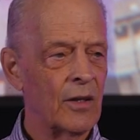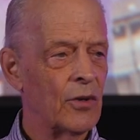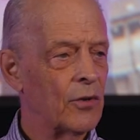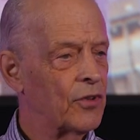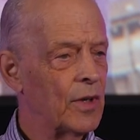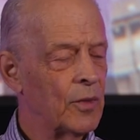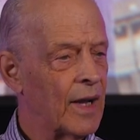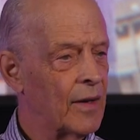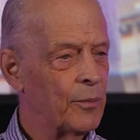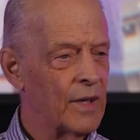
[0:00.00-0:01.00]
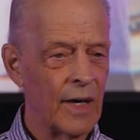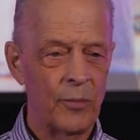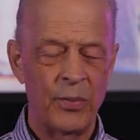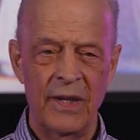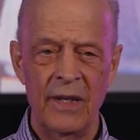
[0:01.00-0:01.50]
You seem to be
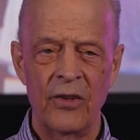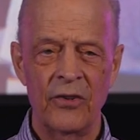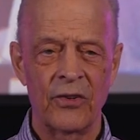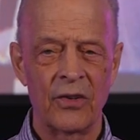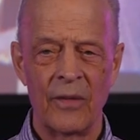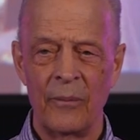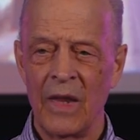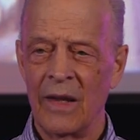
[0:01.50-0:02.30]
at peace.